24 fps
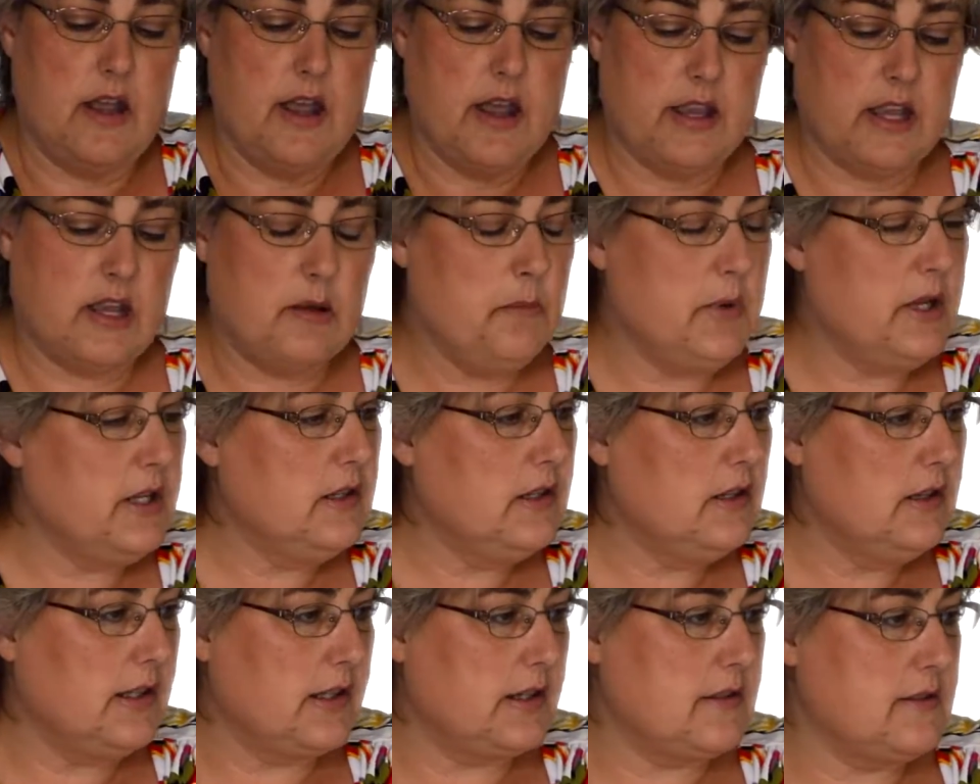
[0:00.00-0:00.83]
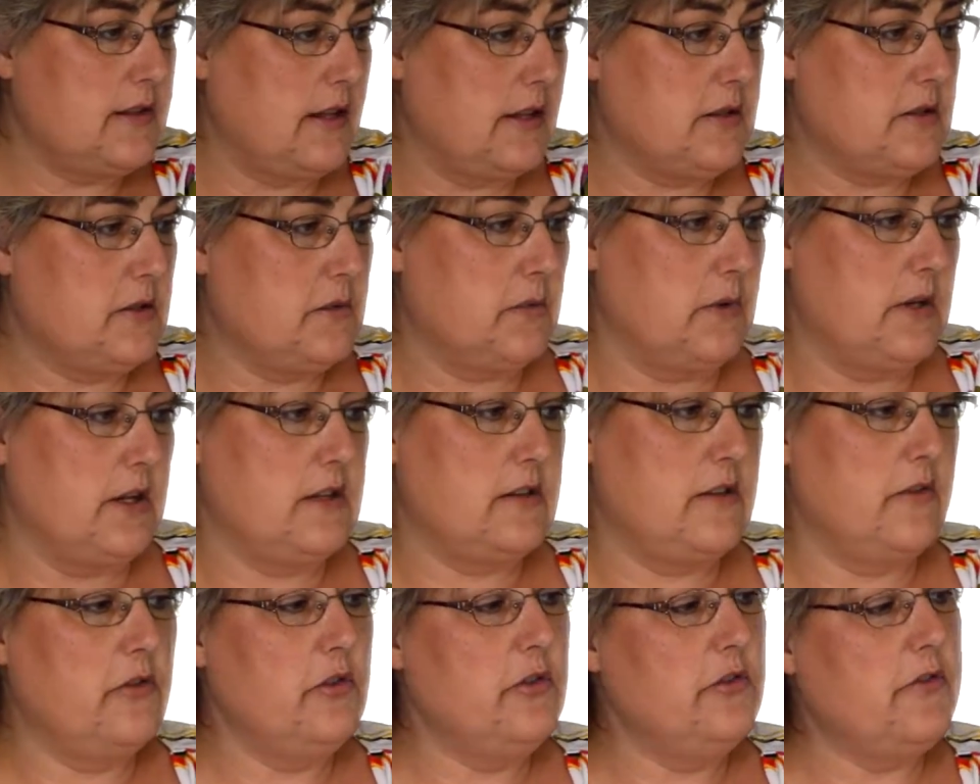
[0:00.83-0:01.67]
can be little accessories
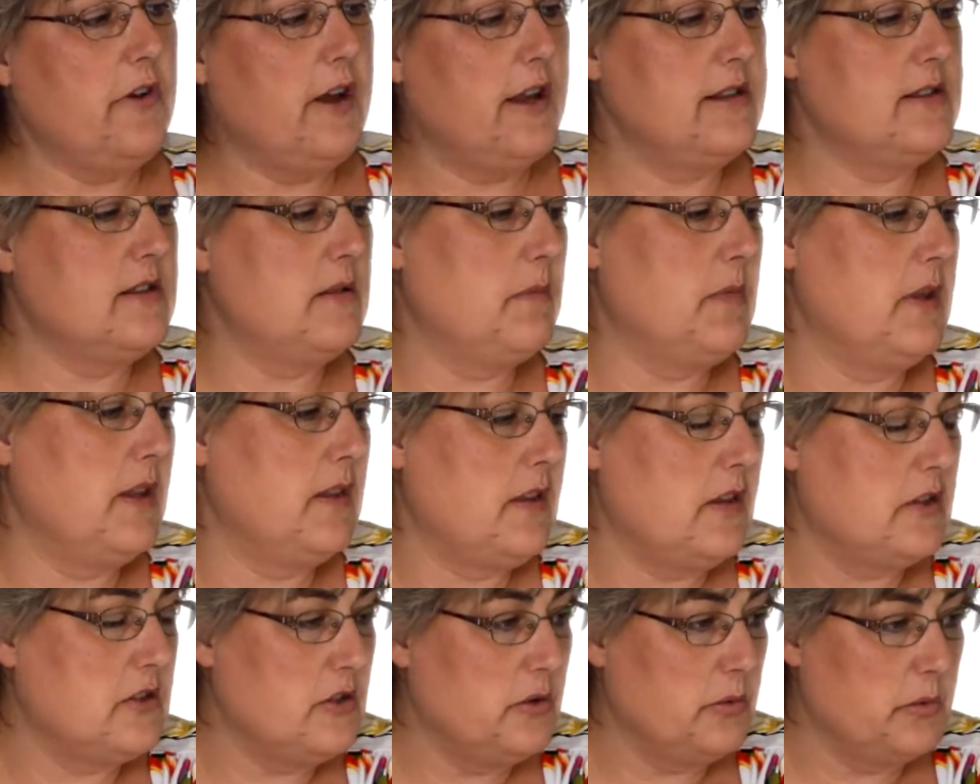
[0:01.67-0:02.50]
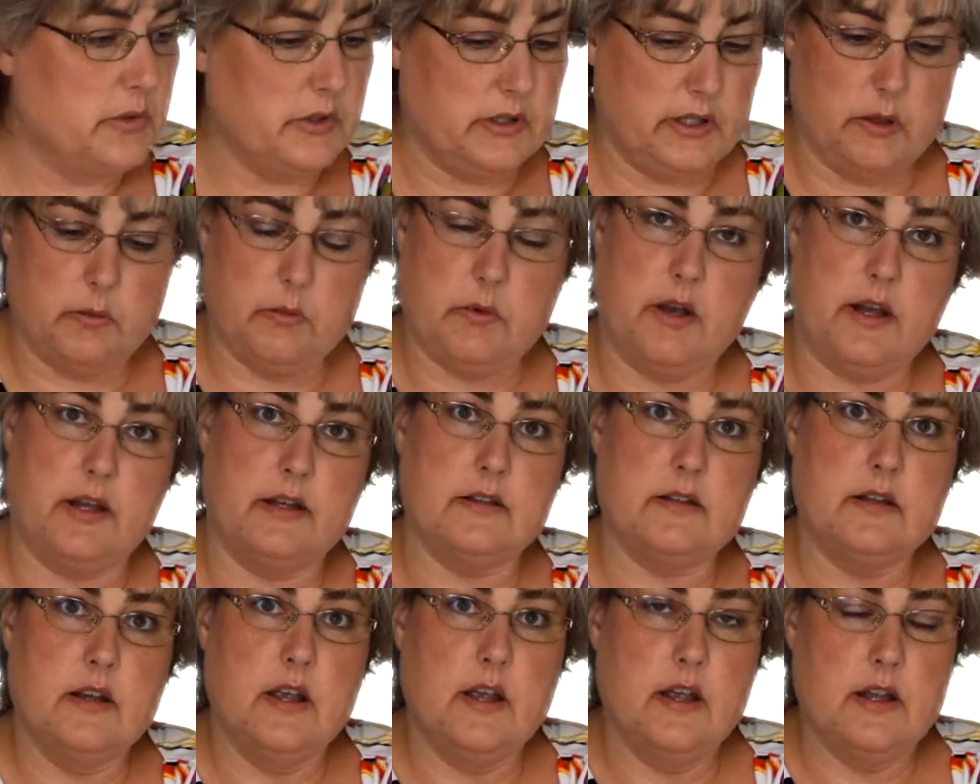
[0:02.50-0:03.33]
if you find something that you really
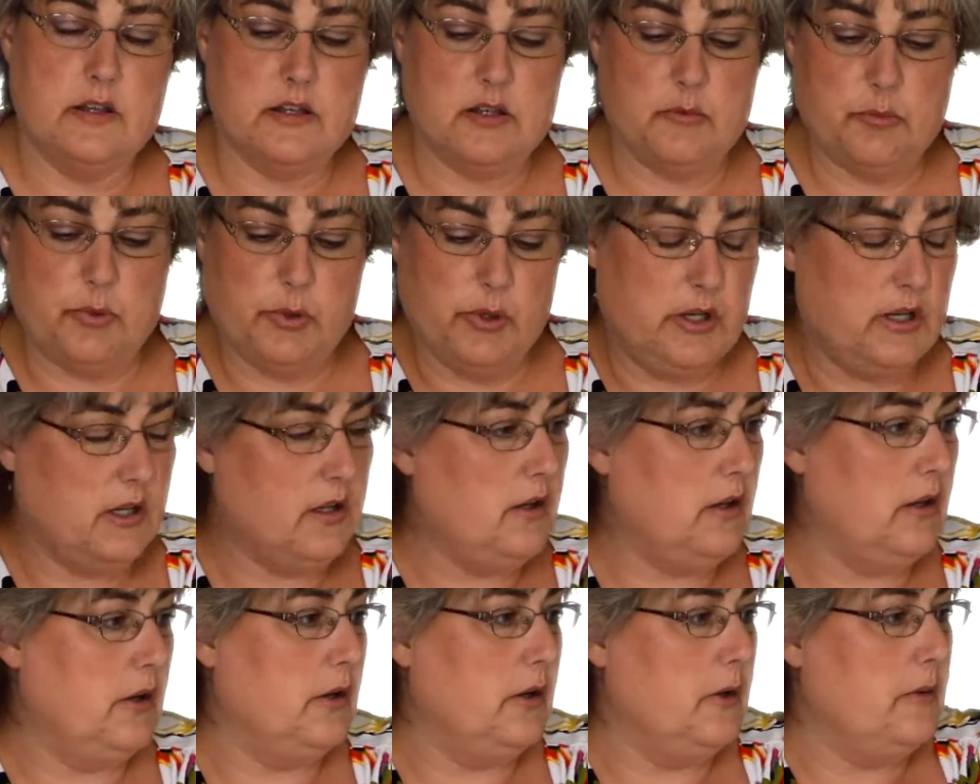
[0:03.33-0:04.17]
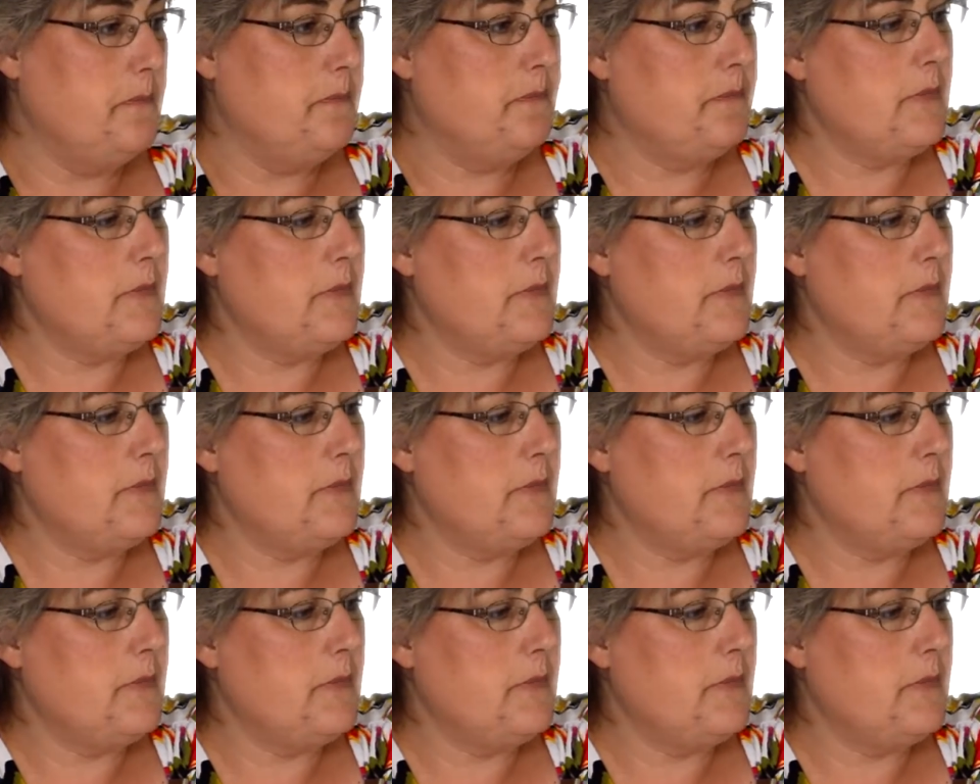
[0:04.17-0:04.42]
want to put in here.